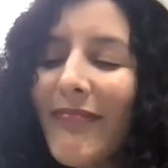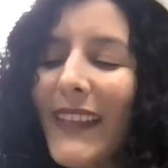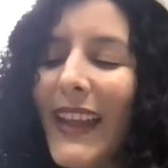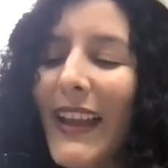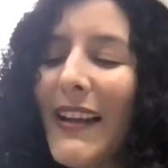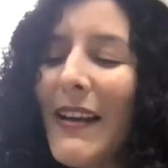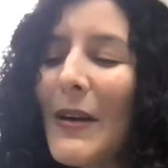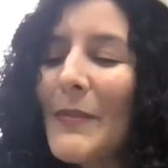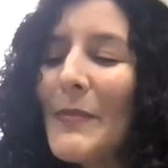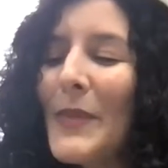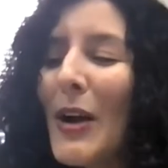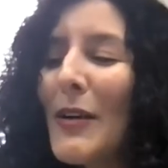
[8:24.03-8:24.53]

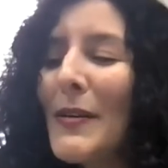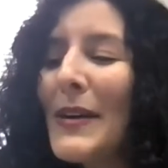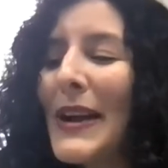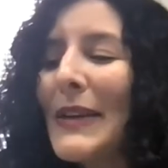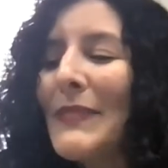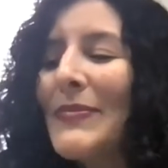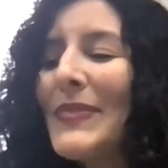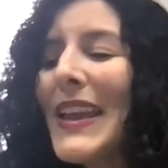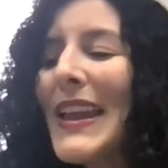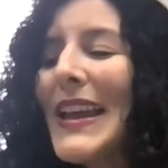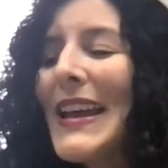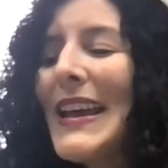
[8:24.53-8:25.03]
All
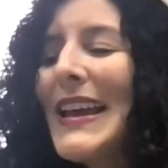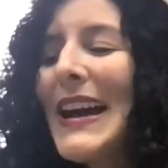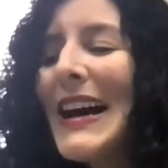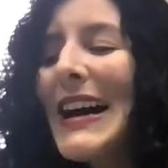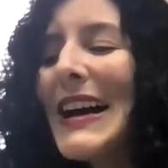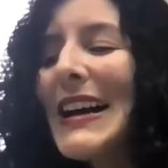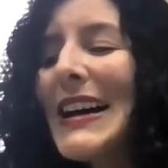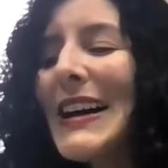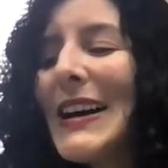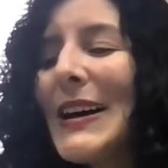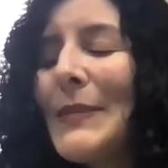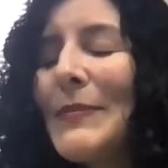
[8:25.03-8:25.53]
right.
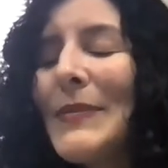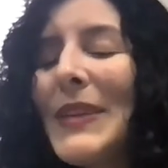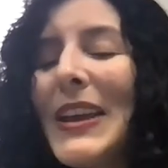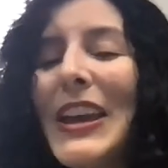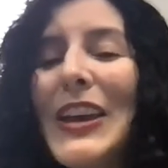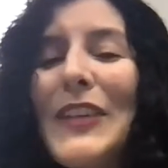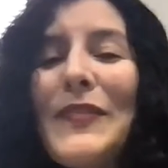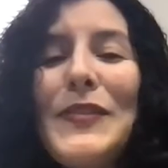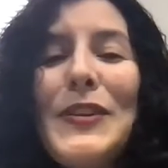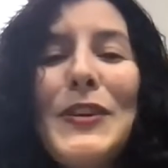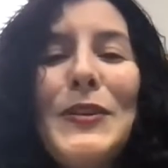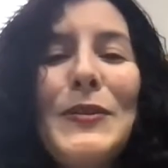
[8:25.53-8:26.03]

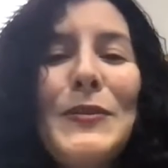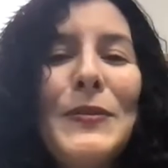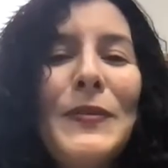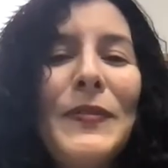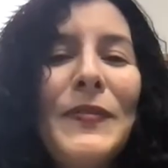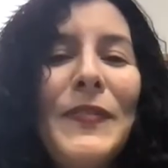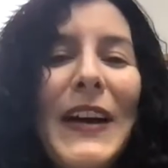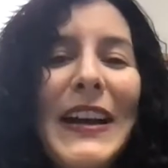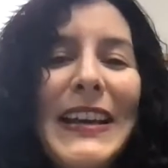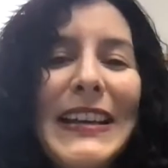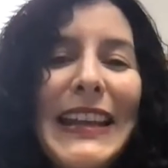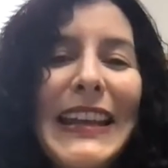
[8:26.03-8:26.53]
If you
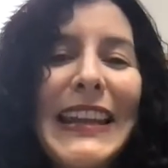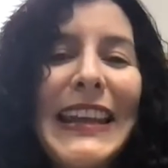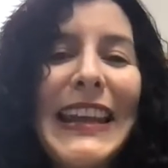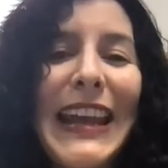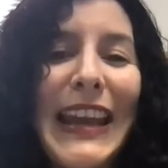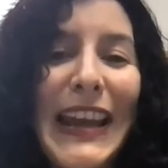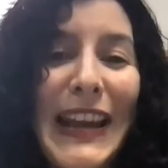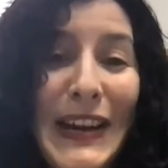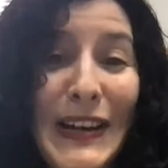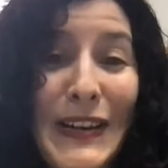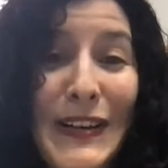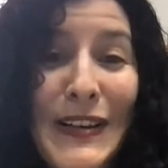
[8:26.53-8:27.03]
find
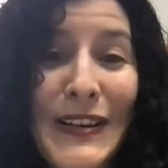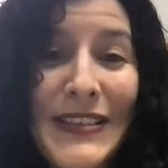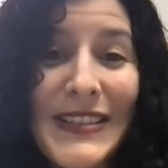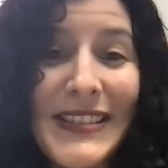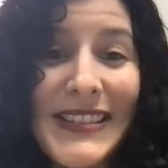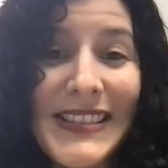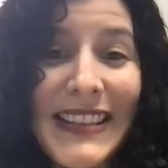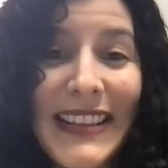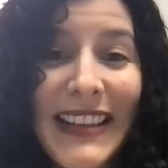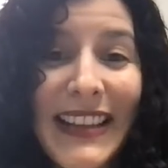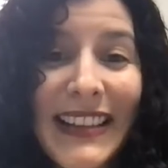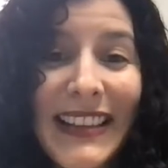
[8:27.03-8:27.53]
any
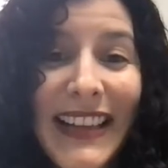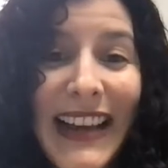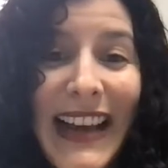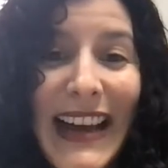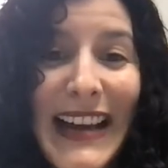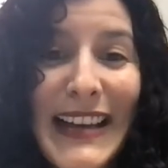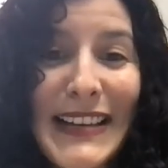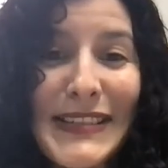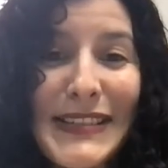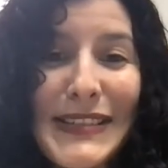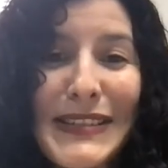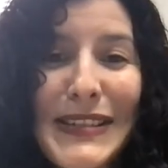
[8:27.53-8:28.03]
errors in the
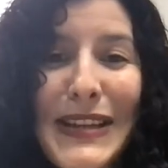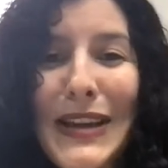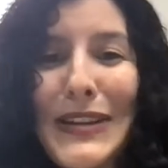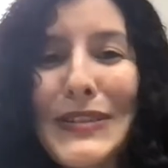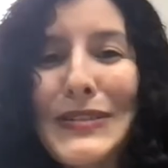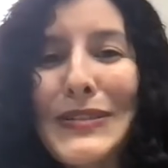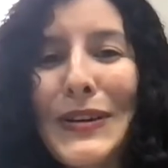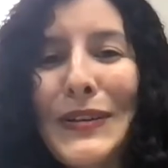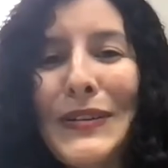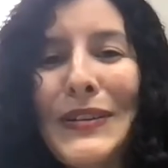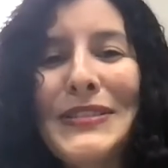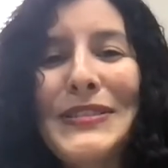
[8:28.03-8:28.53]
class,
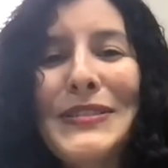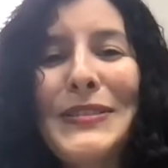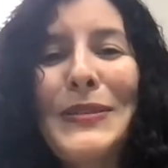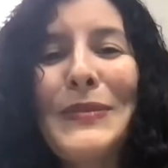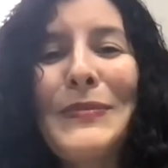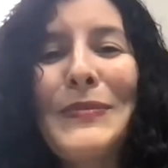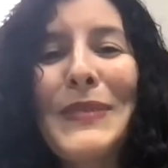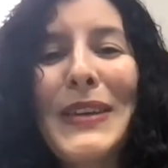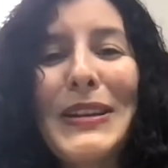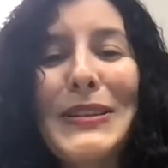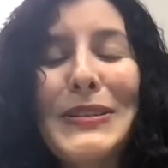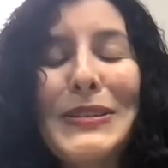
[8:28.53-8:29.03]
don't
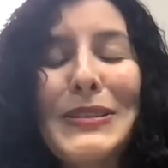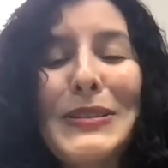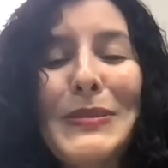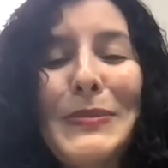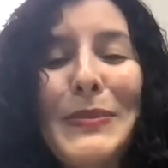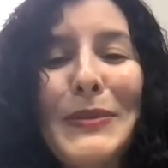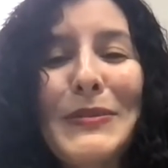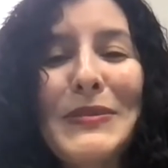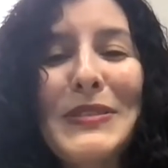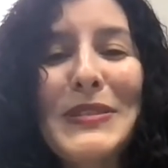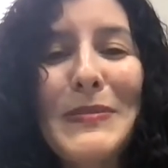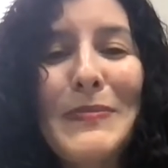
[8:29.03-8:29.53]
assume that it's
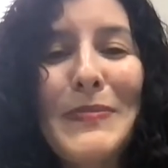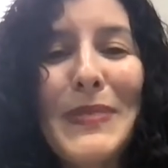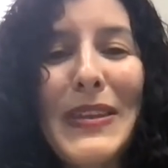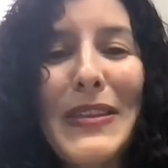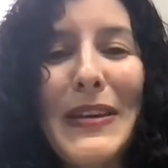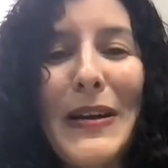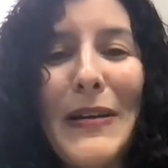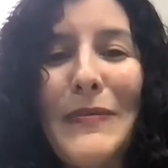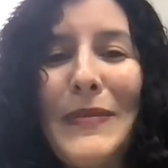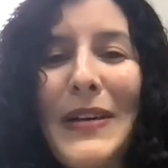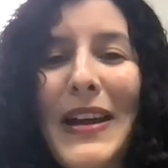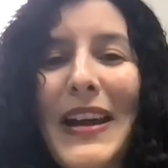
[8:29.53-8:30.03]
supposed to be
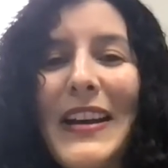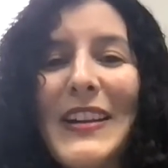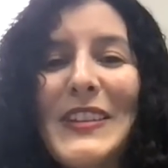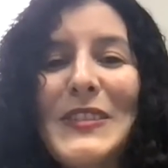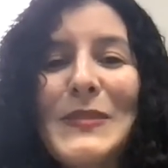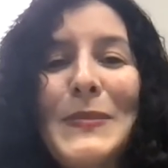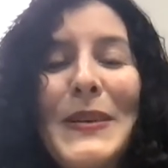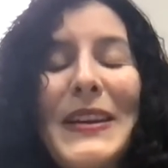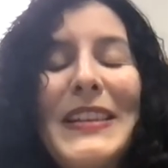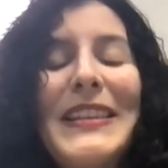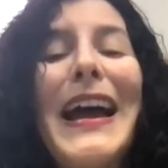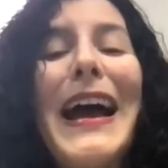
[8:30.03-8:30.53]
that way. I
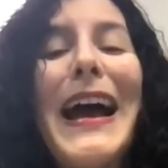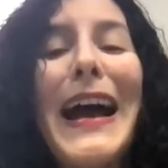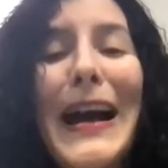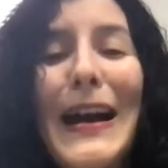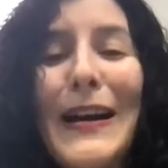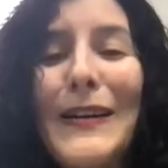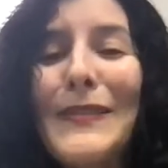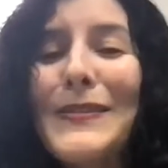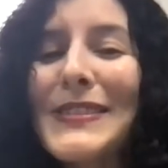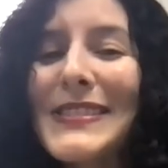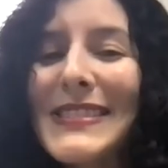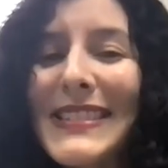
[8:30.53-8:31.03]
spent
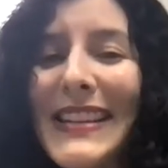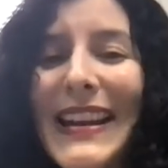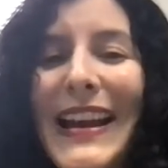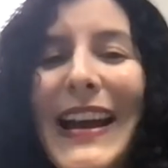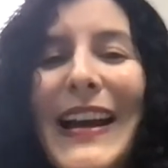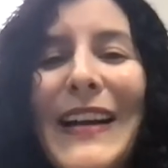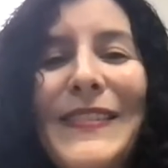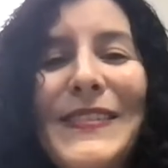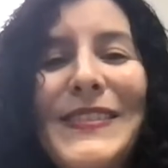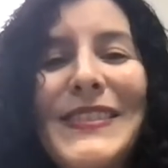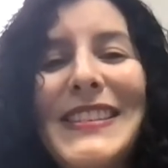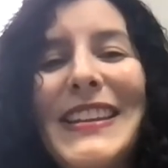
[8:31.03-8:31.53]
hours and
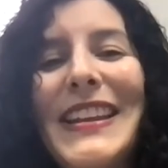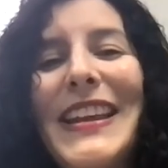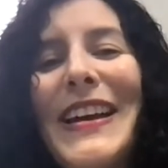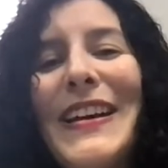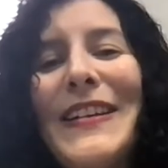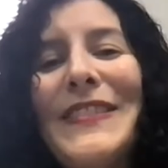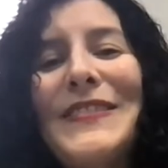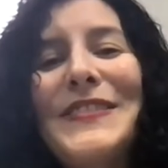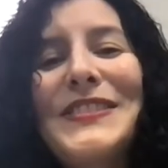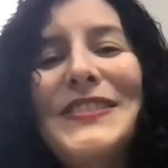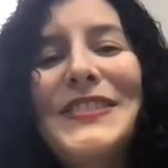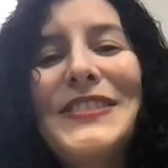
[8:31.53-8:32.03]
hours and
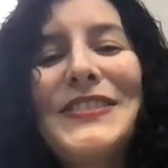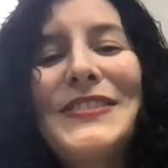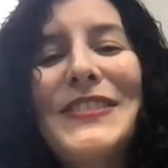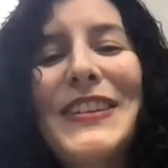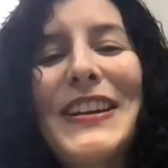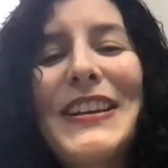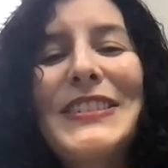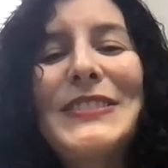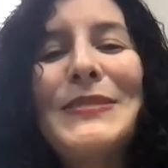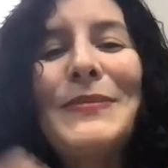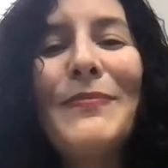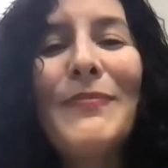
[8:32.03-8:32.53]
hours
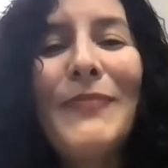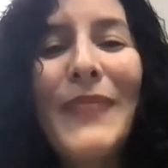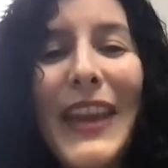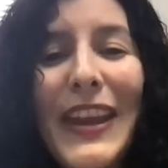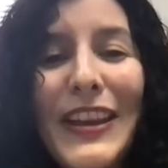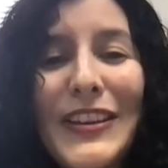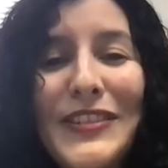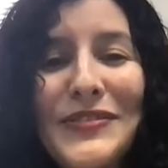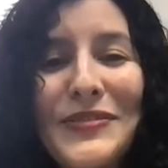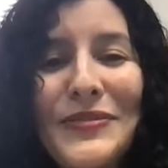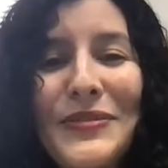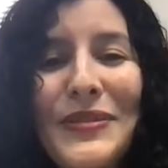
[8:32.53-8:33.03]
trying to
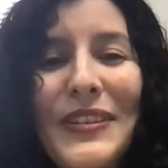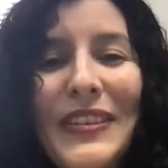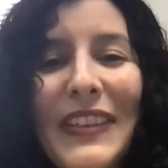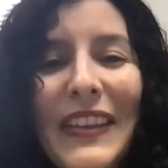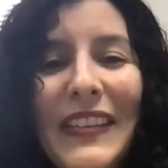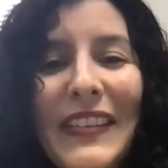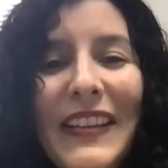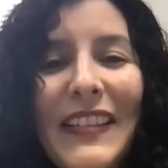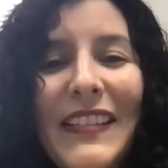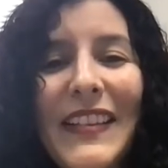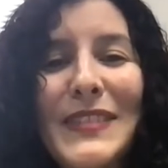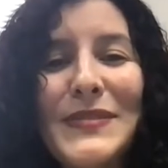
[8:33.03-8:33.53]
make sure
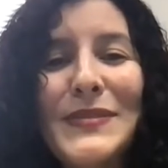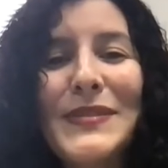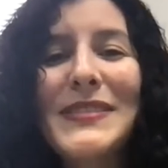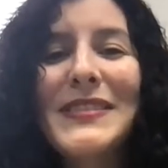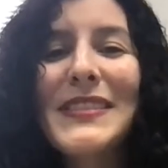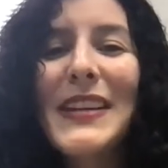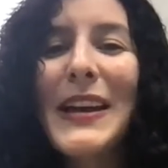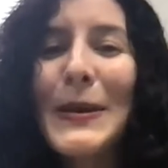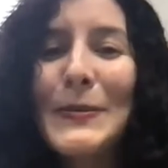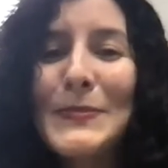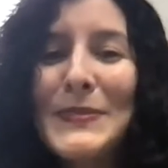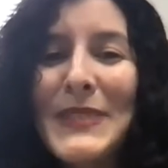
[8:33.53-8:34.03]
that the class
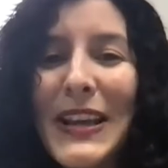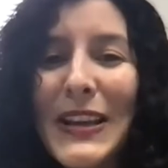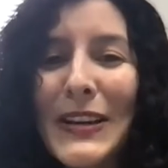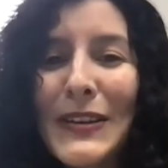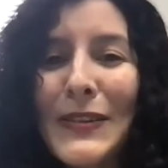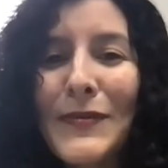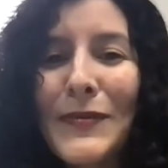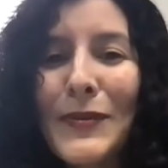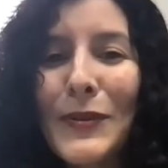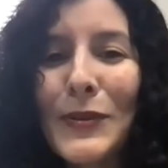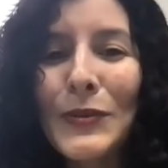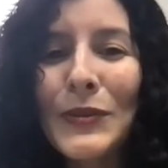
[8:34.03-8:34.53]
was
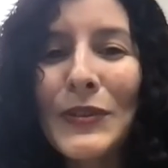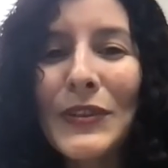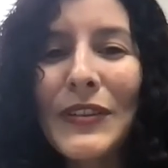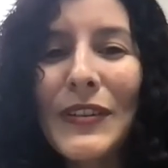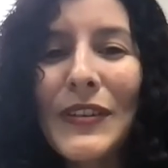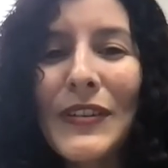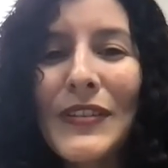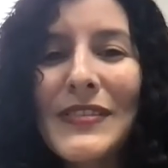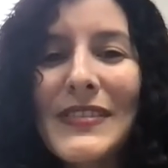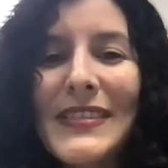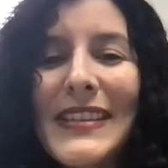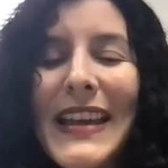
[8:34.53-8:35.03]
updated for
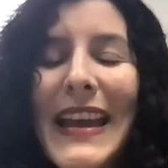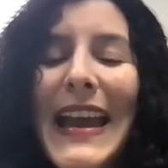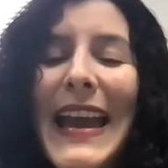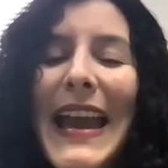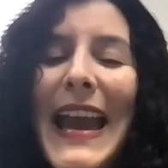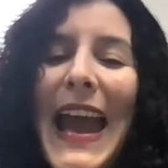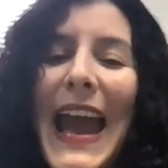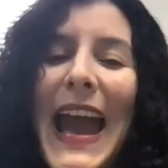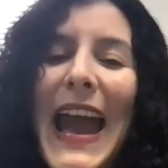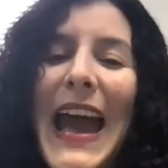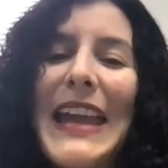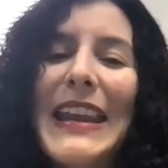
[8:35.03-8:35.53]
Juntos
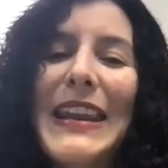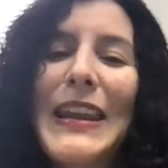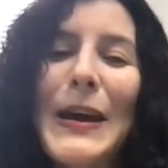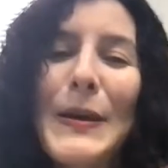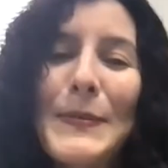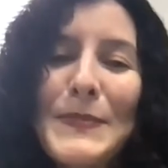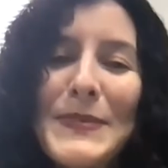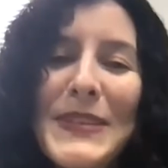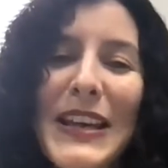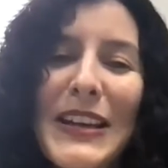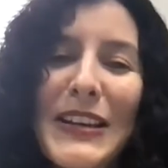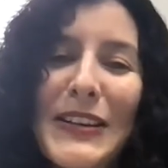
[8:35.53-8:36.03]
and
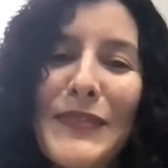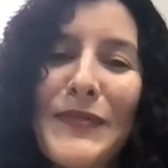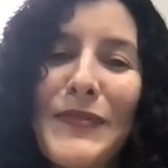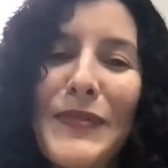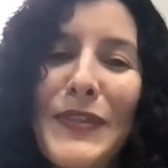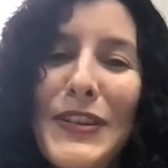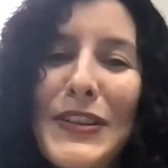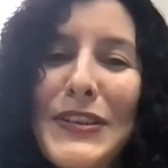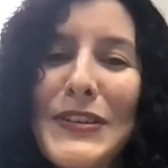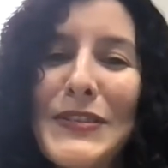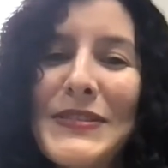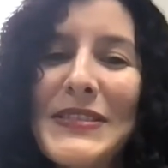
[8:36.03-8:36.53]
updated for
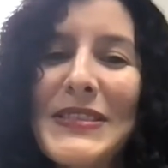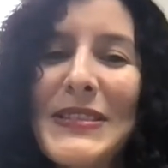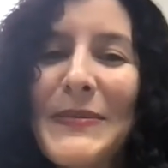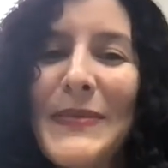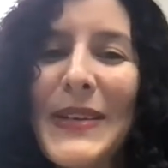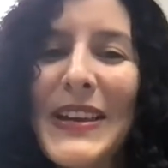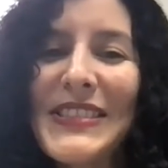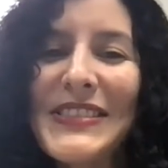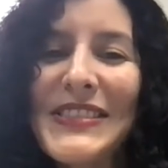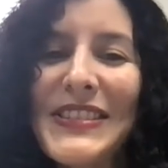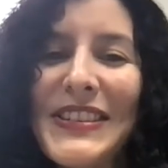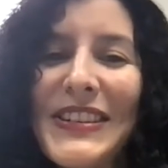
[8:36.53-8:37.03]
the new
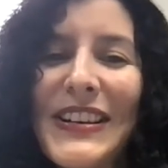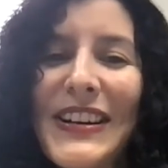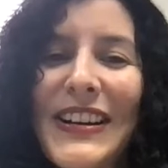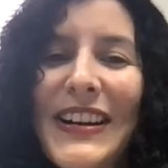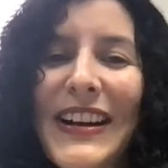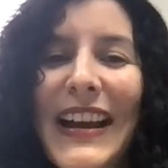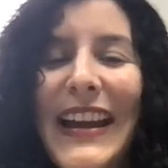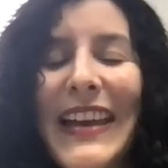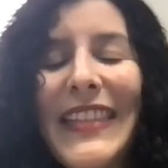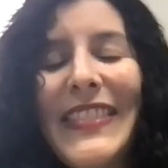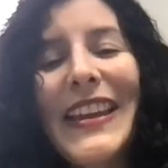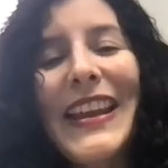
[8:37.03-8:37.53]

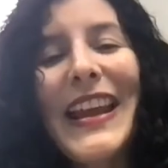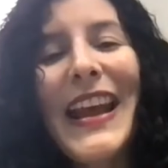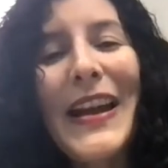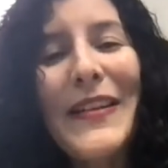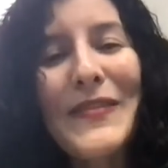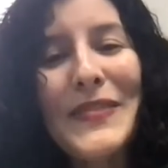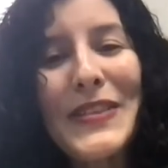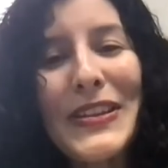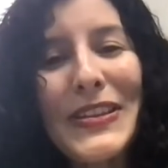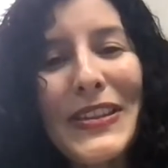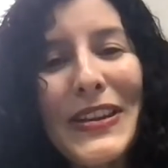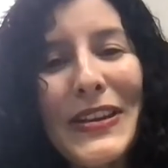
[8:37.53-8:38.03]
semester and that
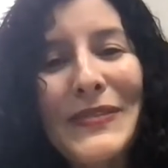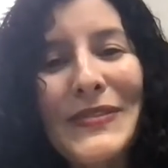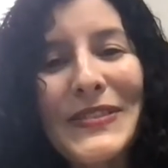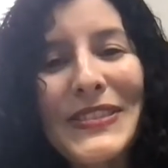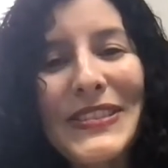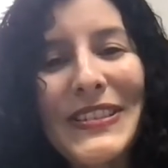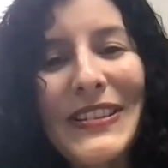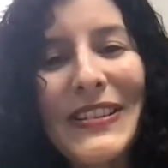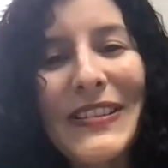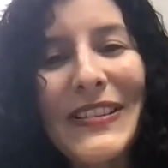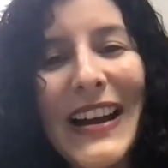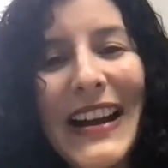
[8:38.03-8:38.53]
everything was
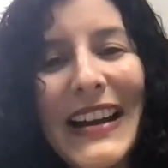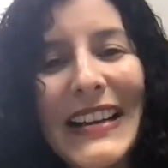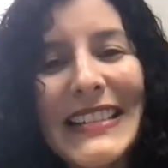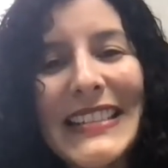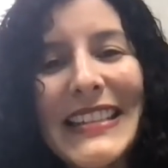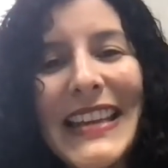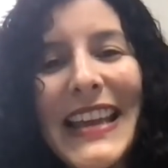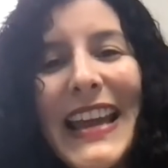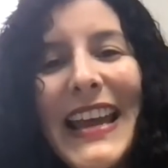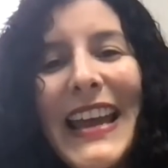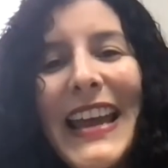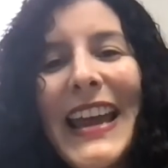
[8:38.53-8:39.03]
correct.